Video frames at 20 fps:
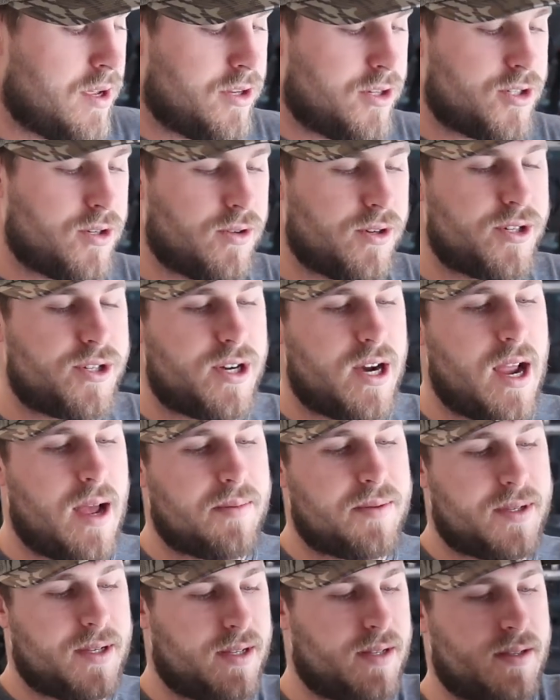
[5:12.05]
shoulder
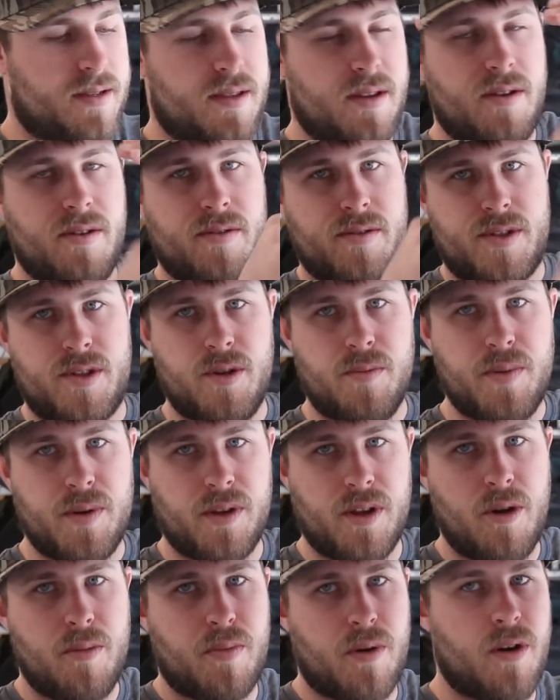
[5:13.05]
straps, is they're super
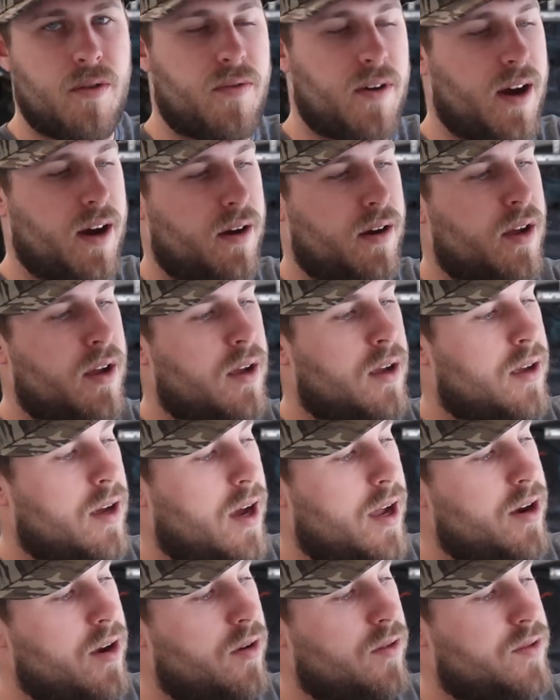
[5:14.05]
low profile.
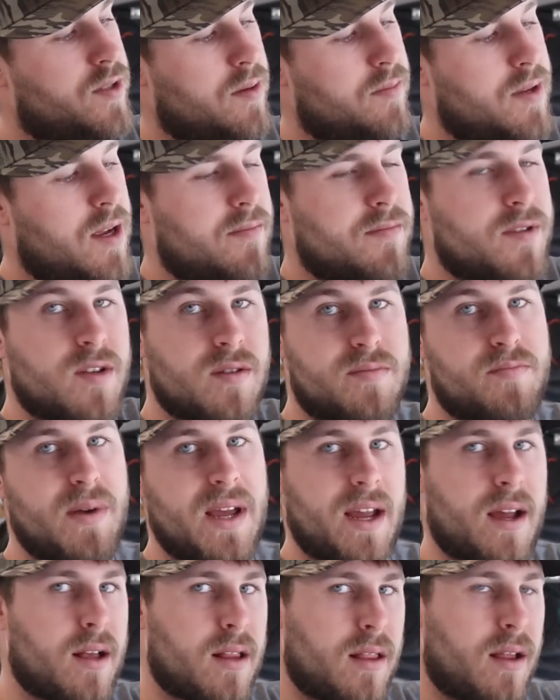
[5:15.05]
I know sometimes those
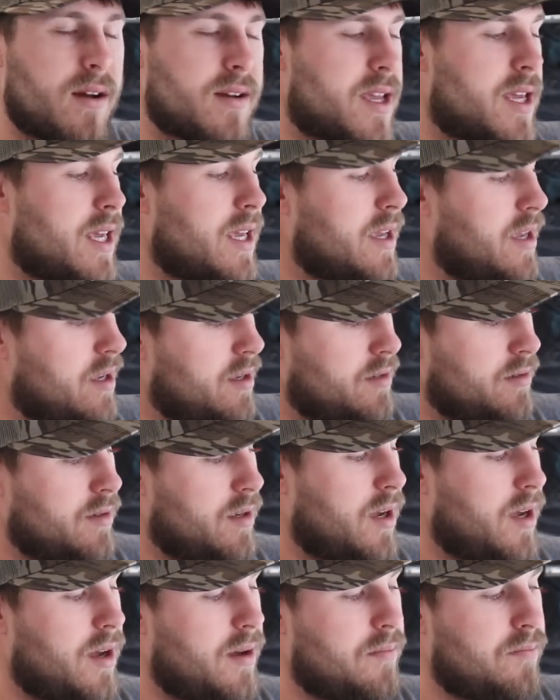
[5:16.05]
big clunky
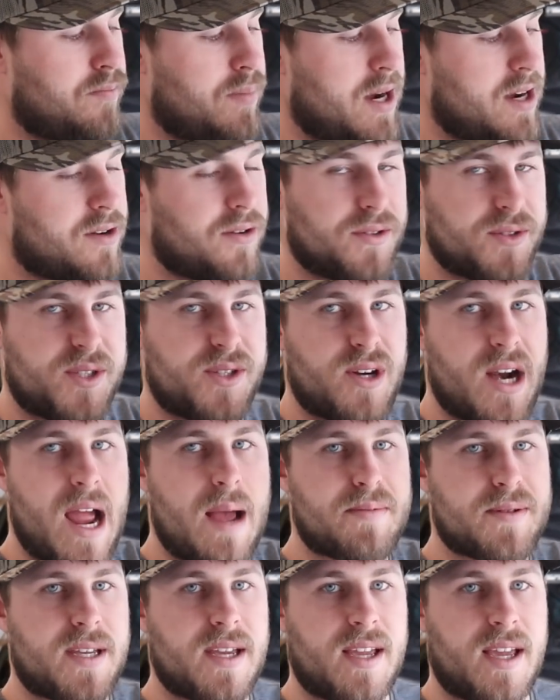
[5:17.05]
buckle
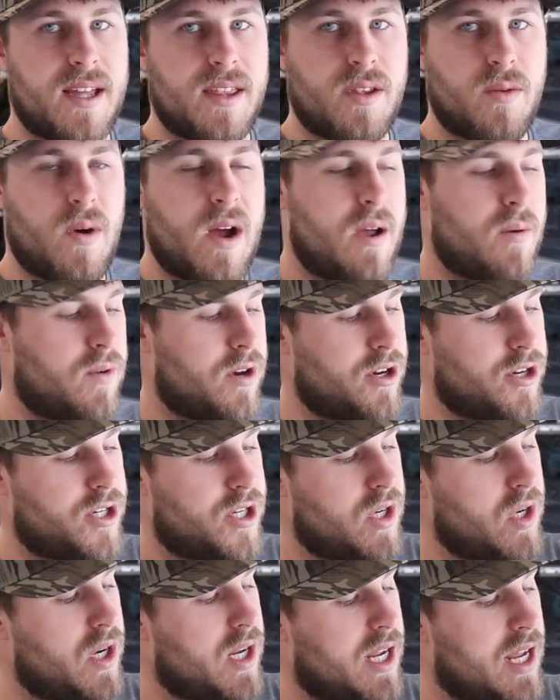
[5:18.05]
straps can get in the way when you're
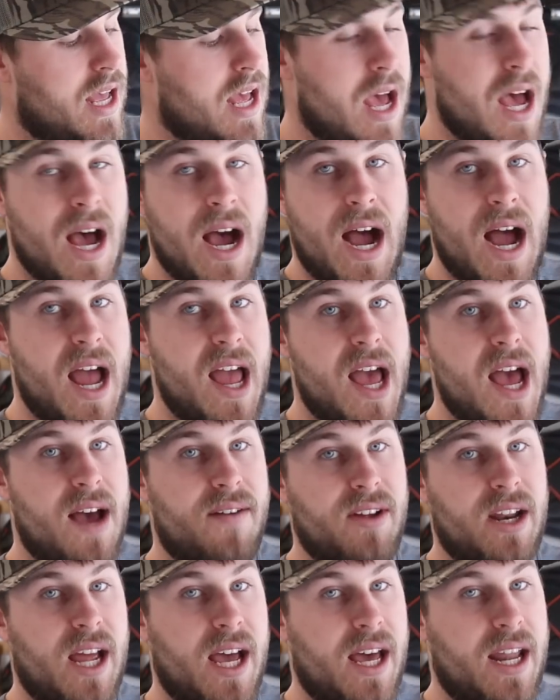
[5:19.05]
shooting. I
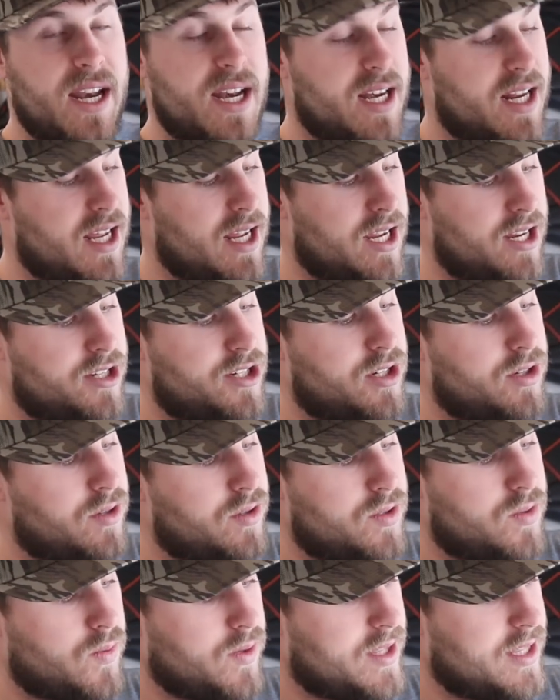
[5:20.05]
haven't had any
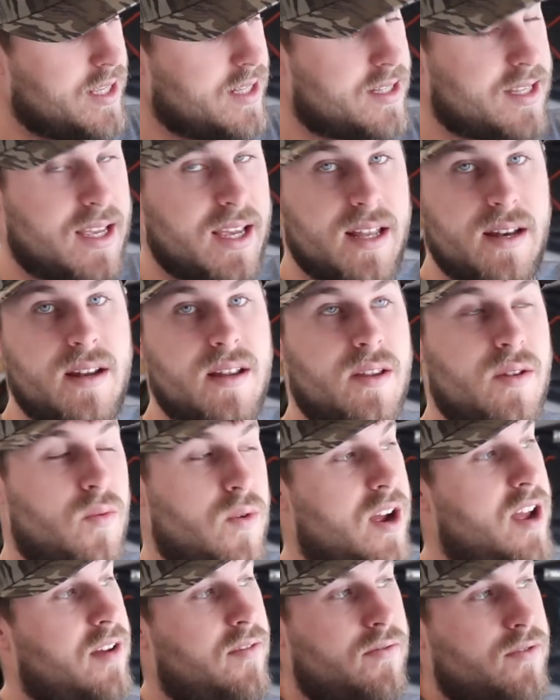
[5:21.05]
issues with this getting in the
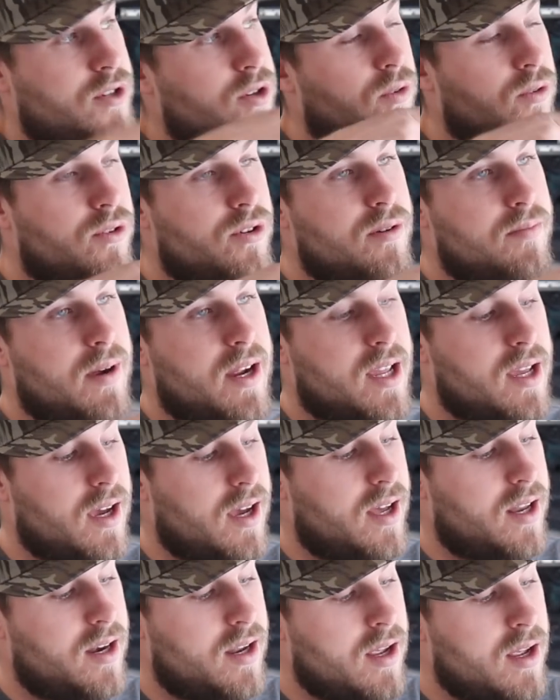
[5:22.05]
way of shouldering my
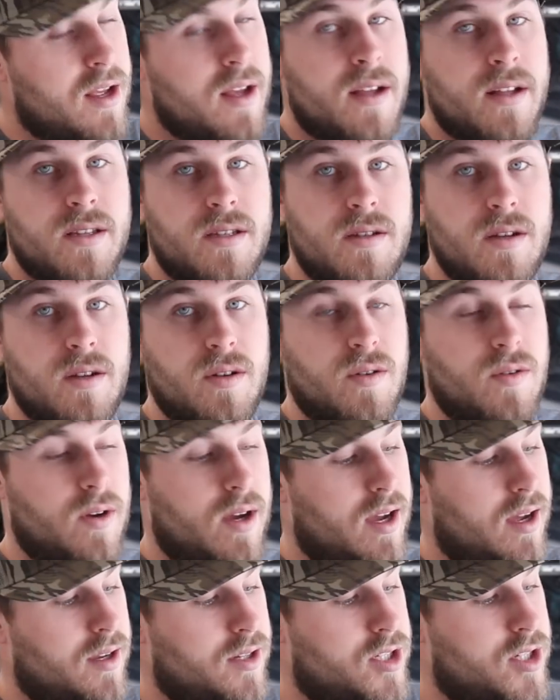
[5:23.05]
gun
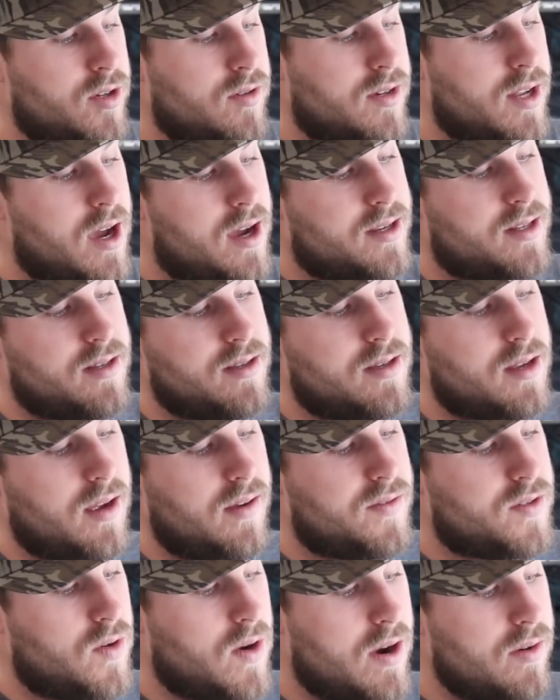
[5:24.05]
to shoot ducks and
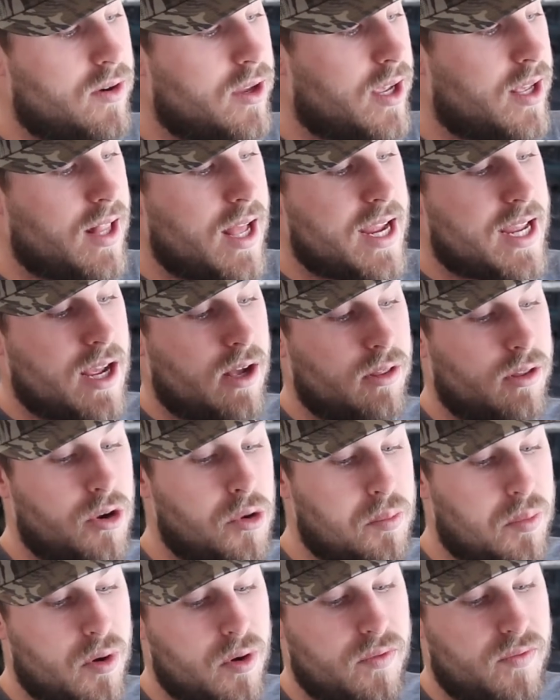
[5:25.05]
stuff. So I really like how low
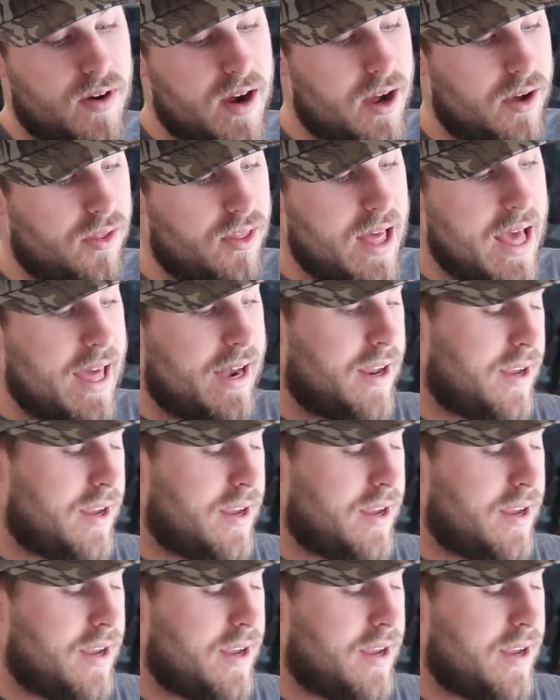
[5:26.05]
profile that